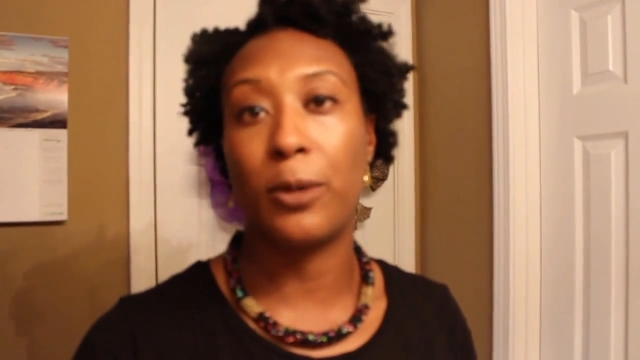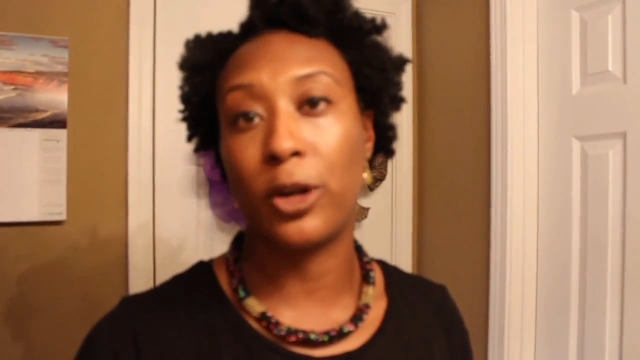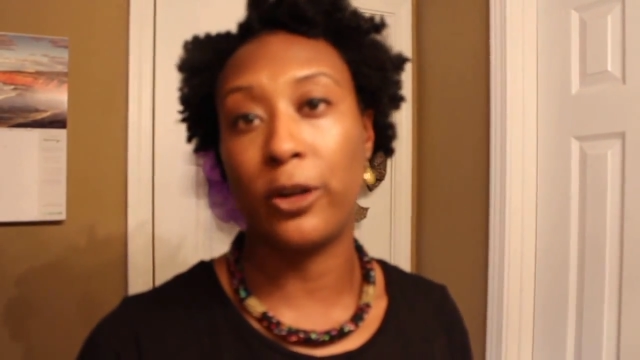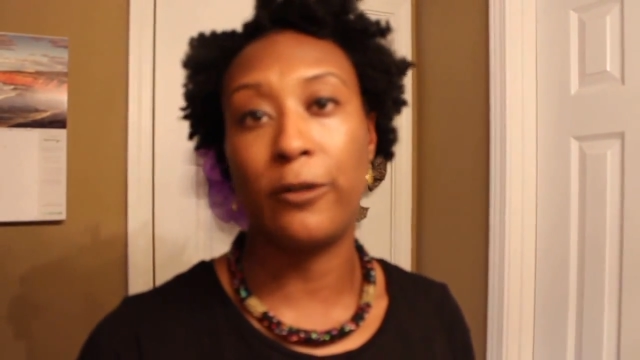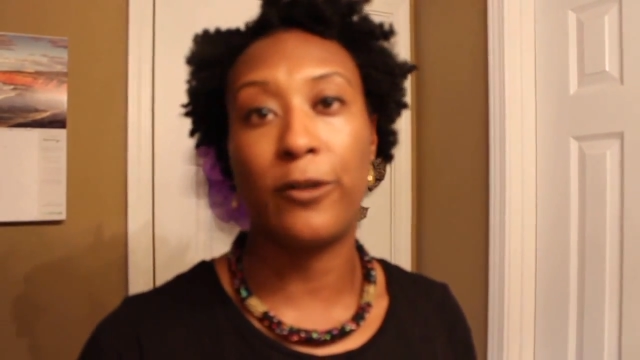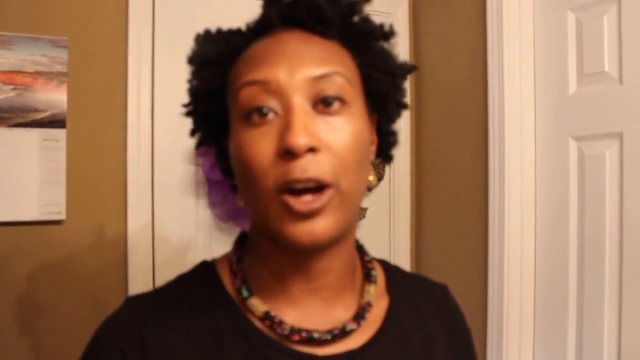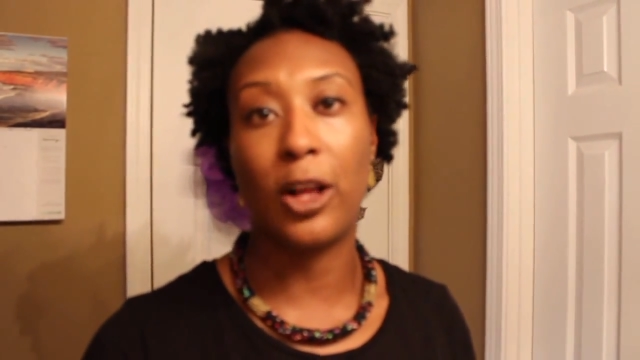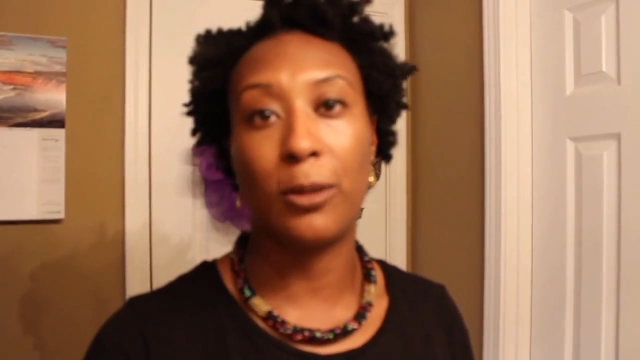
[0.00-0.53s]
or
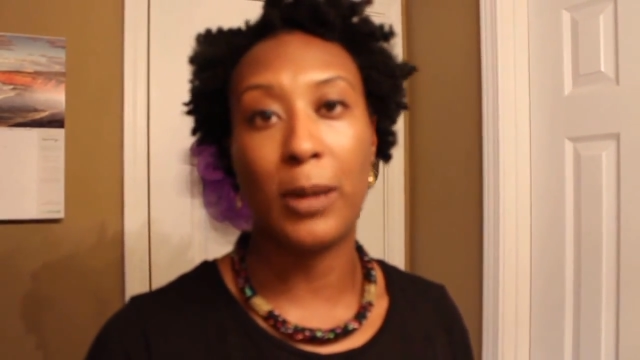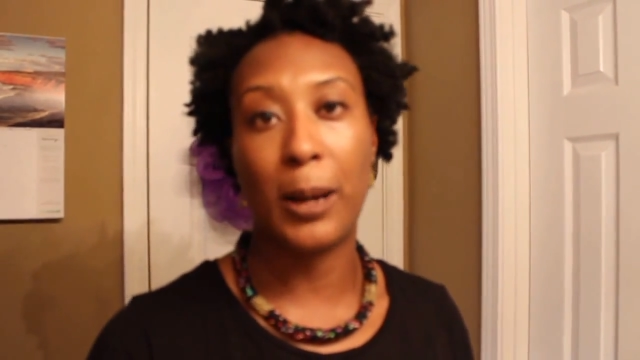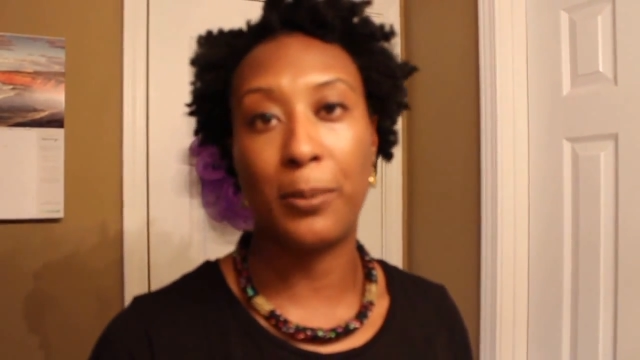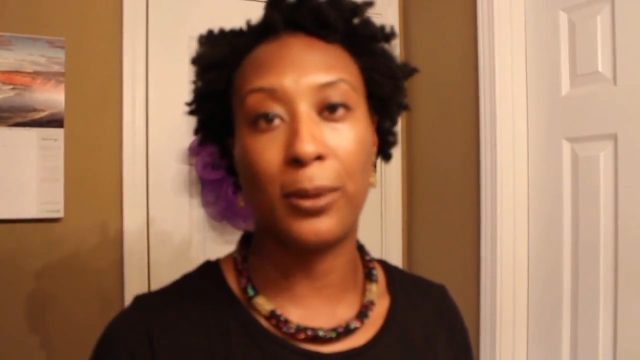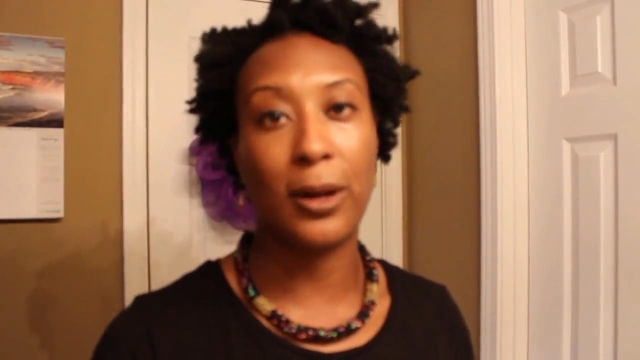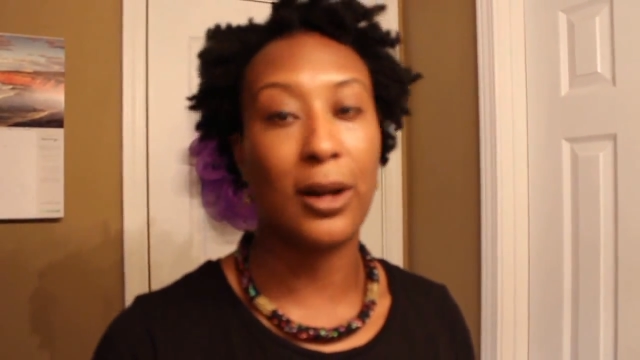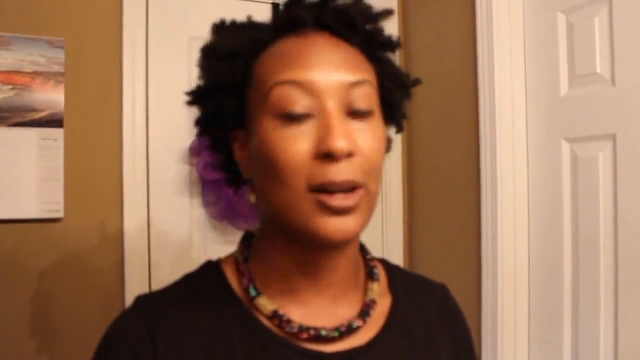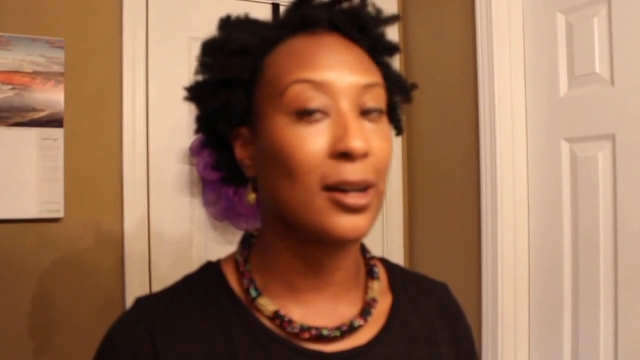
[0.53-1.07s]
you follow my
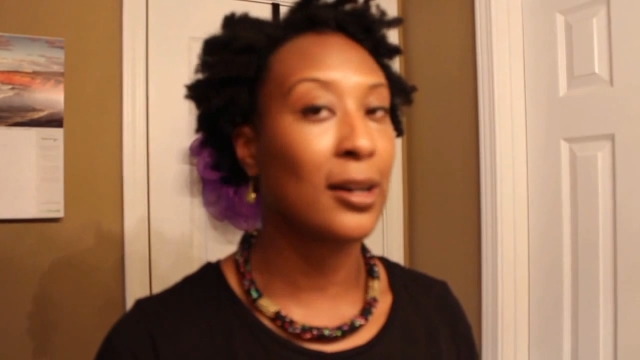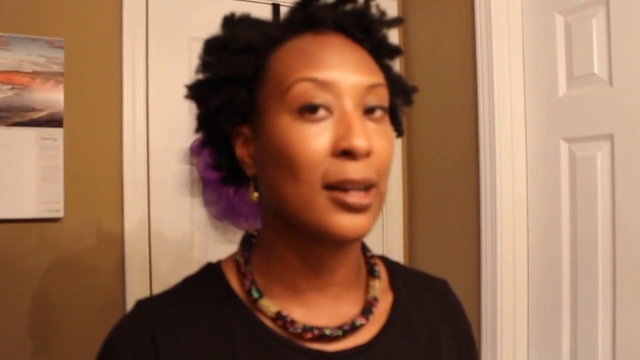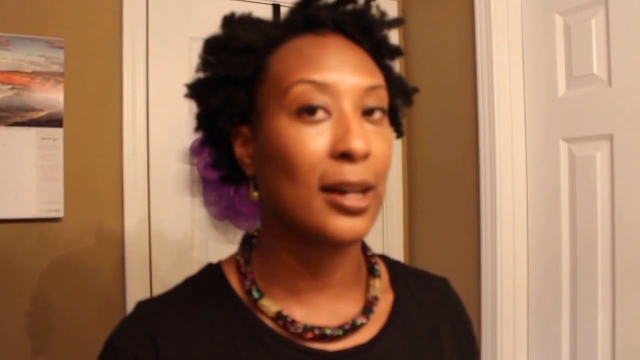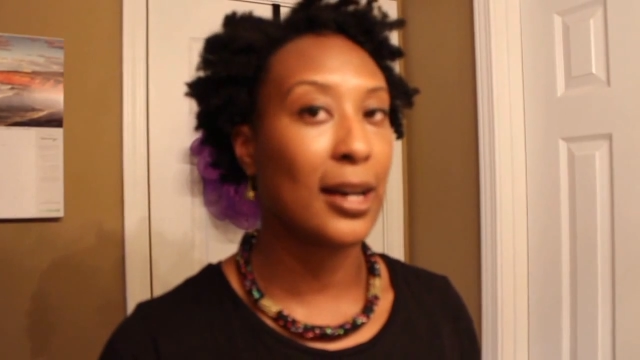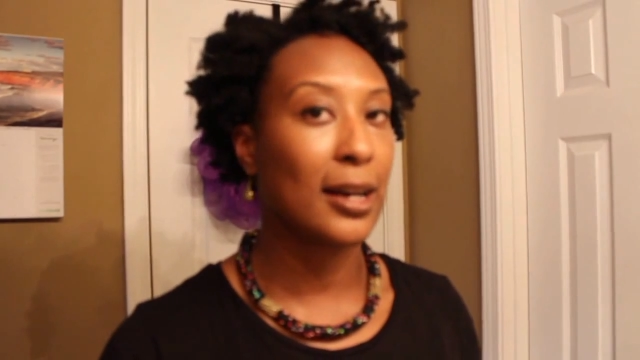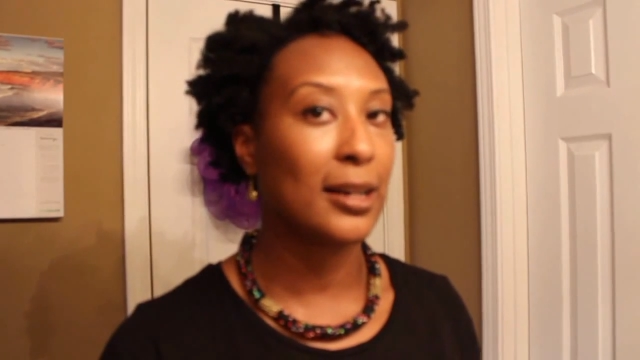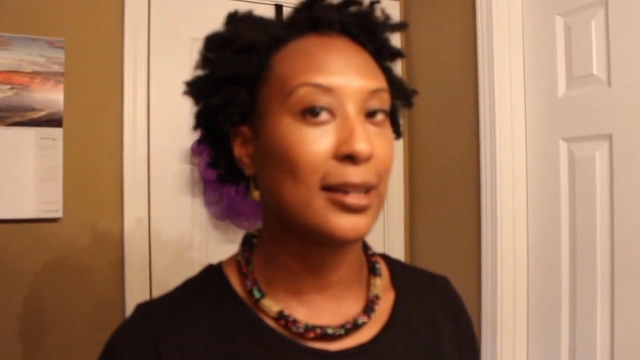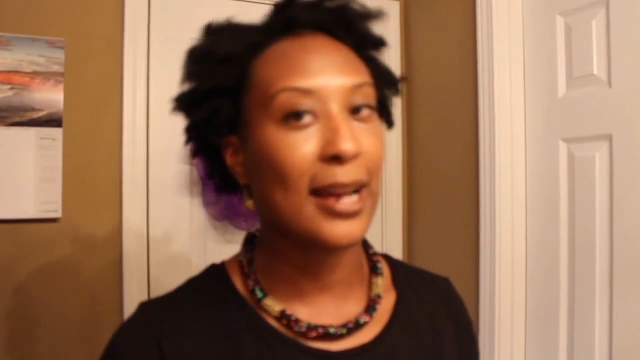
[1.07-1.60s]
blog
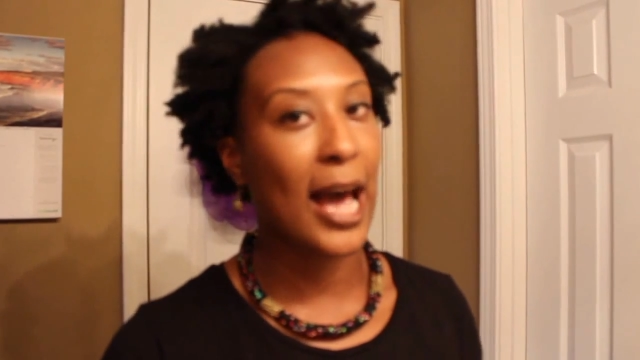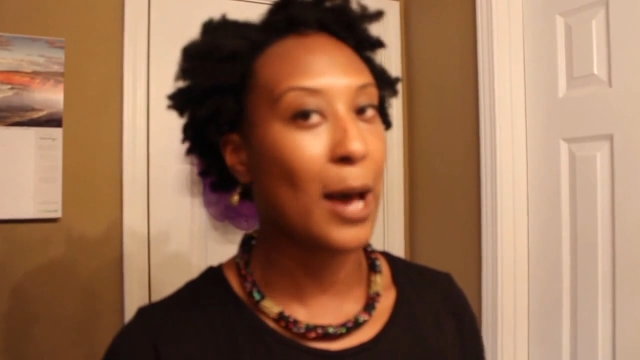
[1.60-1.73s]
at